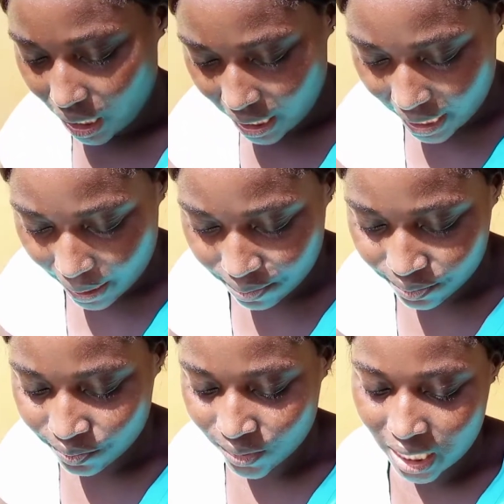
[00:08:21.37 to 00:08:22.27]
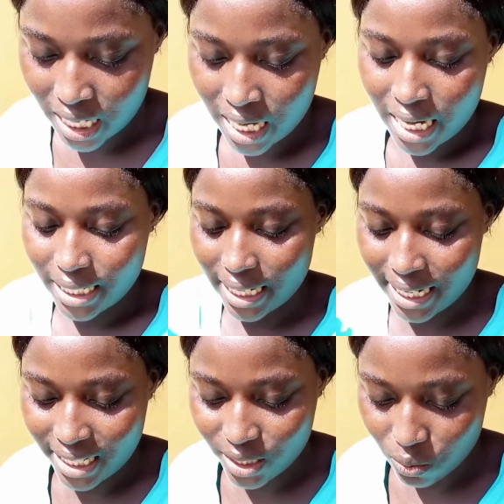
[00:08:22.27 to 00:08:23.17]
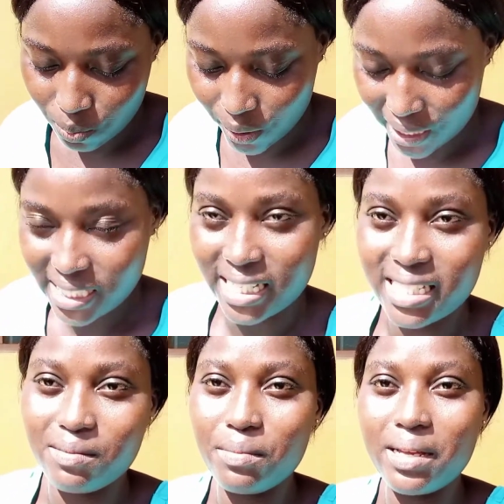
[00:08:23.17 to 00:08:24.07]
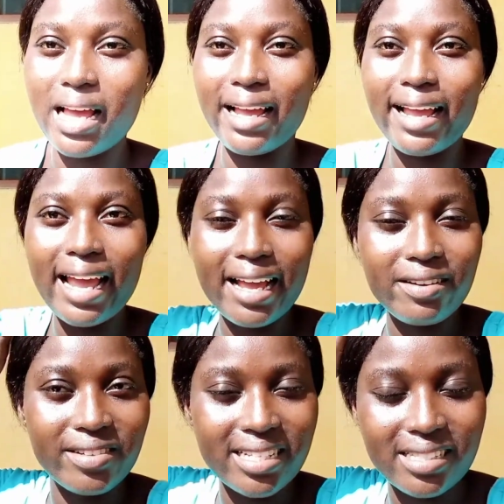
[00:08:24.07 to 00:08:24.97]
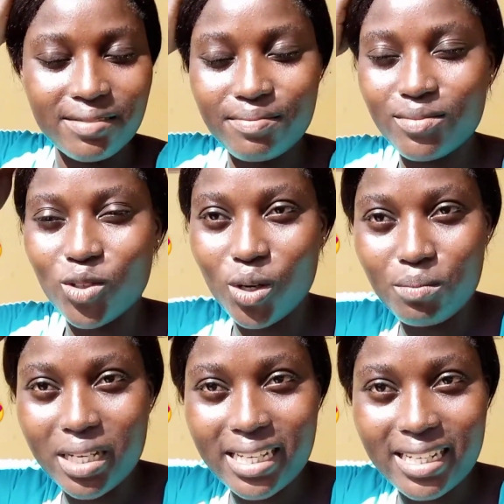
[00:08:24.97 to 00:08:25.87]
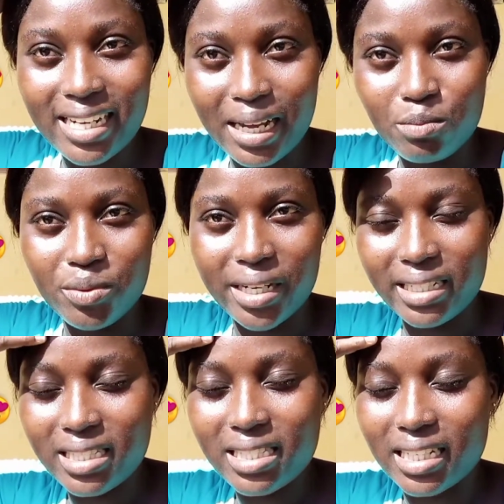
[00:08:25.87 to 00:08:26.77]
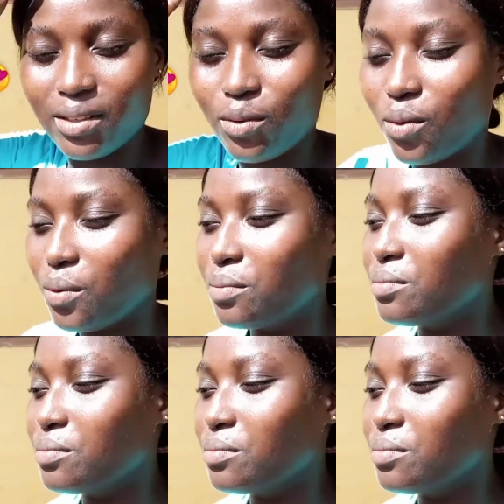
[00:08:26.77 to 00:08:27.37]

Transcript: Yeah. The next point is hairdressing or making hair braids and all.